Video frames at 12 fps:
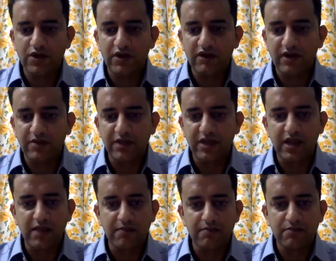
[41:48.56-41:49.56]
develop the
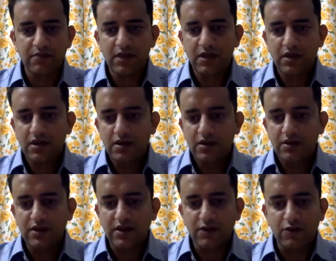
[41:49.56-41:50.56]
game.
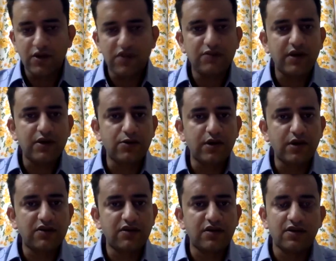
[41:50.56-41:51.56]
So I think what he's trying to
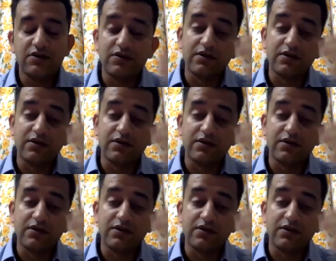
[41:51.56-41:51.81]
ask is, have